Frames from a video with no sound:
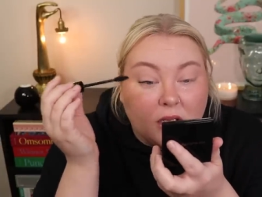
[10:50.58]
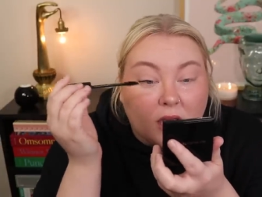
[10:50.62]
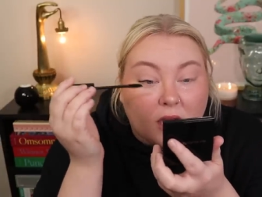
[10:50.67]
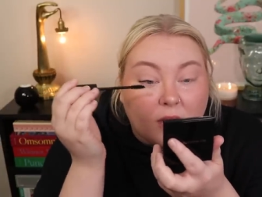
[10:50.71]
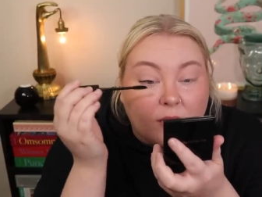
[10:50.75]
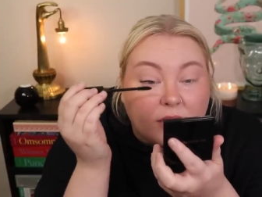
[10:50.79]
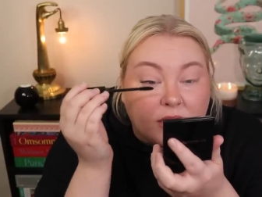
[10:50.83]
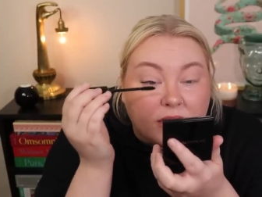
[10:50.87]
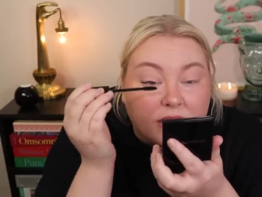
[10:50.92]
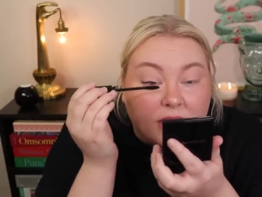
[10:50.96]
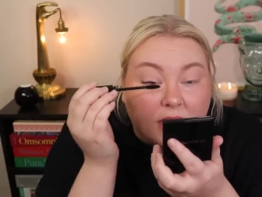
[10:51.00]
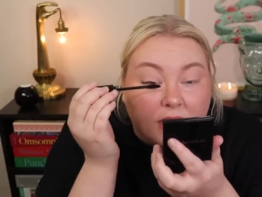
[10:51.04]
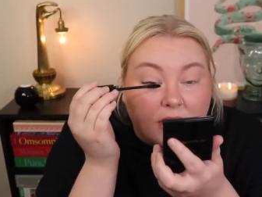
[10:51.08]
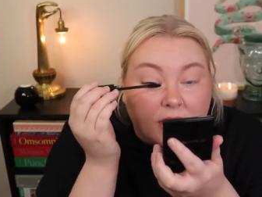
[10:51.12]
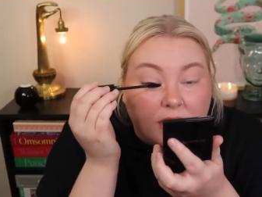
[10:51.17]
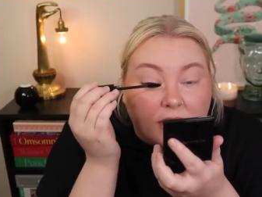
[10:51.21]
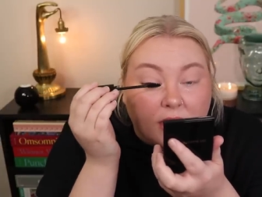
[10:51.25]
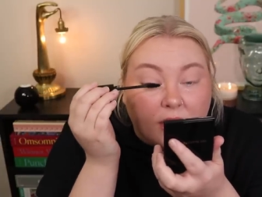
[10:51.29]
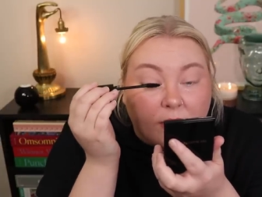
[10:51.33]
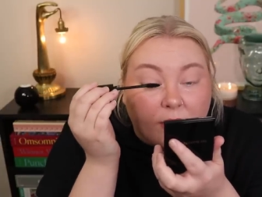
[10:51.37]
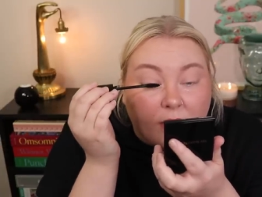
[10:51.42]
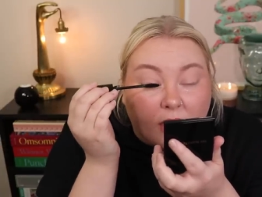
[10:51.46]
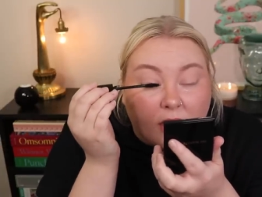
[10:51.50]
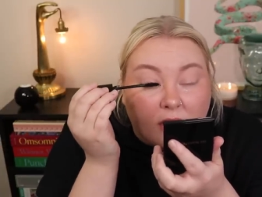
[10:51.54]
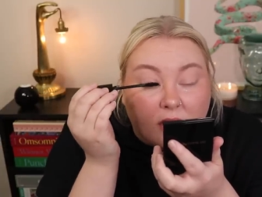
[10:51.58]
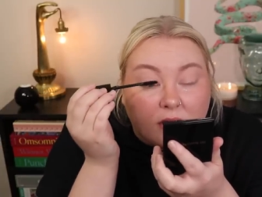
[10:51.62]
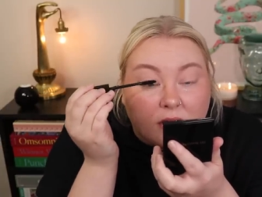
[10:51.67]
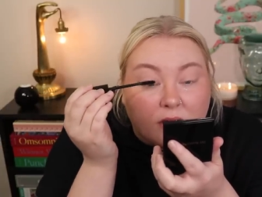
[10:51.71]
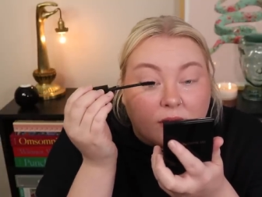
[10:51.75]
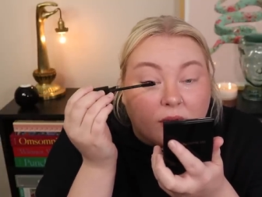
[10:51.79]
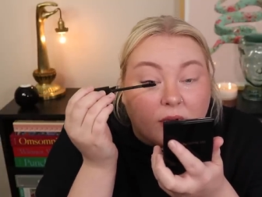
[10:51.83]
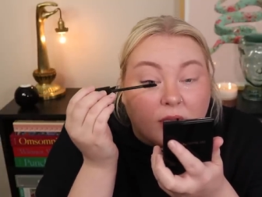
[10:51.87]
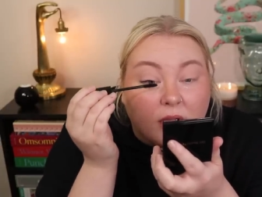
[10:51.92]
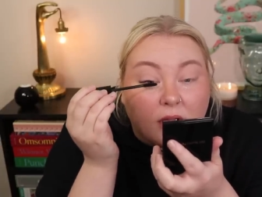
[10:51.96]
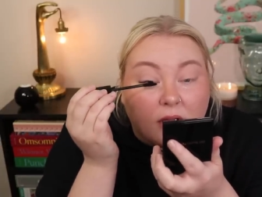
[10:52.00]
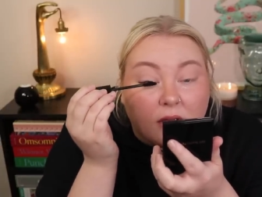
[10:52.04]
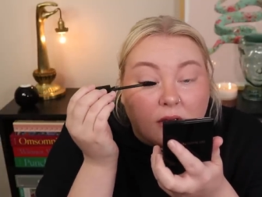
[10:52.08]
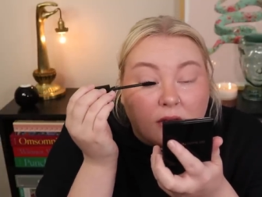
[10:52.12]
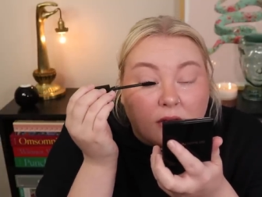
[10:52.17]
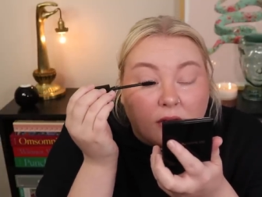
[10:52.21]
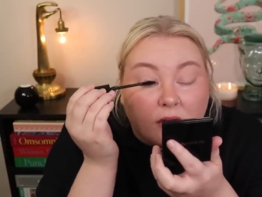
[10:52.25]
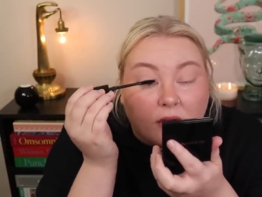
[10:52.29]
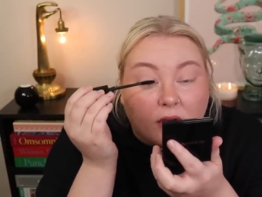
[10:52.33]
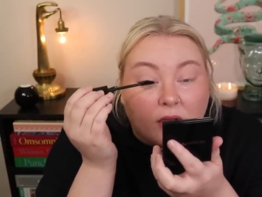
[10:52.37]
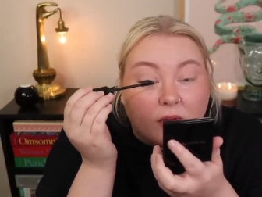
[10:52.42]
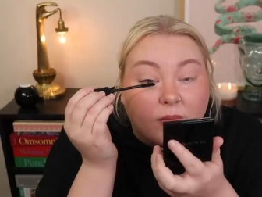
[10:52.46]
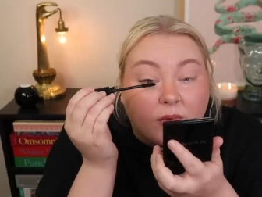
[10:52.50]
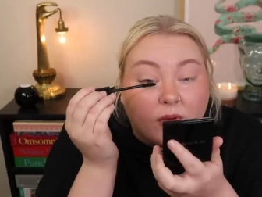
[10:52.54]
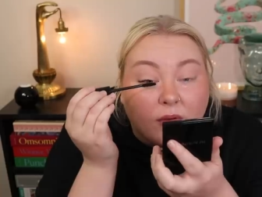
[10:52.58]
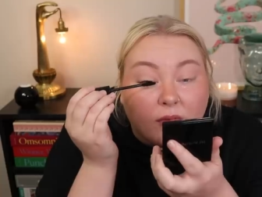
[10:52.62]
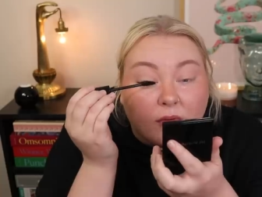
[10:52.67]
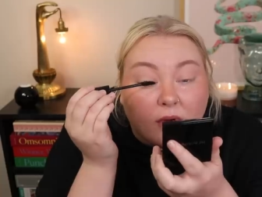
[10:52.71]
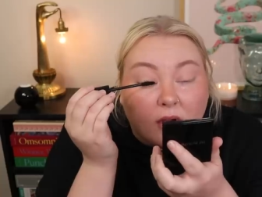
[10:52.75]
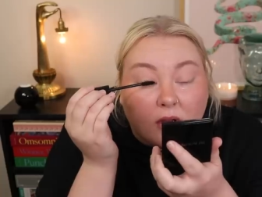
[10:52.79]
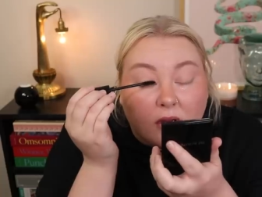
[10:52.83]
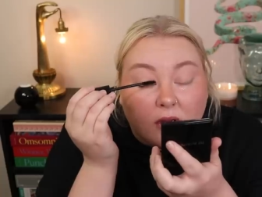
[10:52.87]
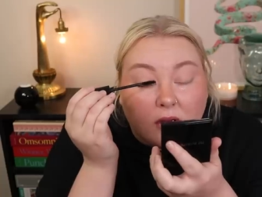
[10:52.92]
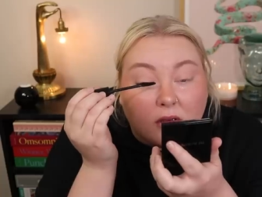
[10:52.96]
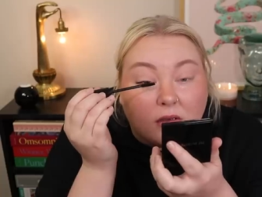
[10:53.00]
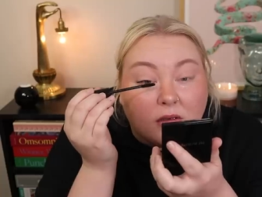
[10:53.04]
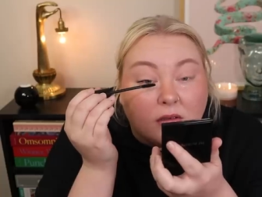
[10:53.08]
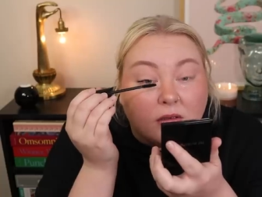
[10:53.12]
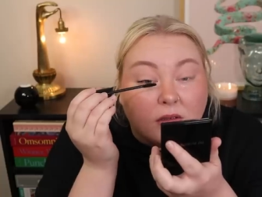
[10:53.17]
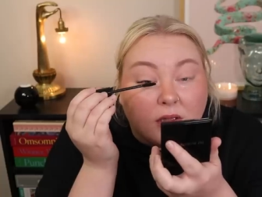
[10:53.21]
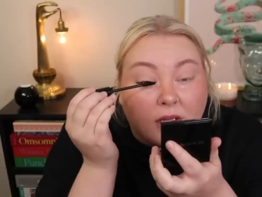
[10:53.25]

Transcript: I'm excited to get back into it. Don't get me wrong.